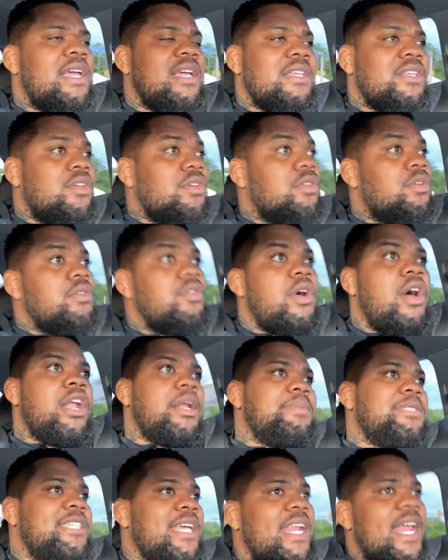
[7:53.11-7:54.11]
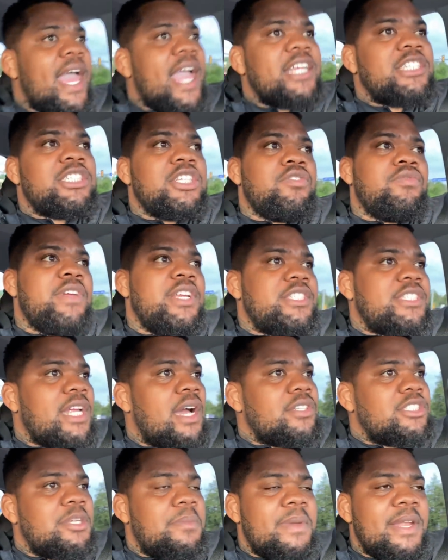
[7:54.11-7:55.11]
You know what I'm saying? I actually reached
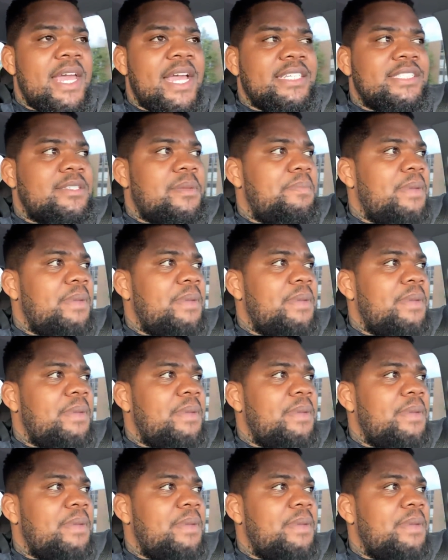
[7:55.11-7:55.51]
out to Manasseh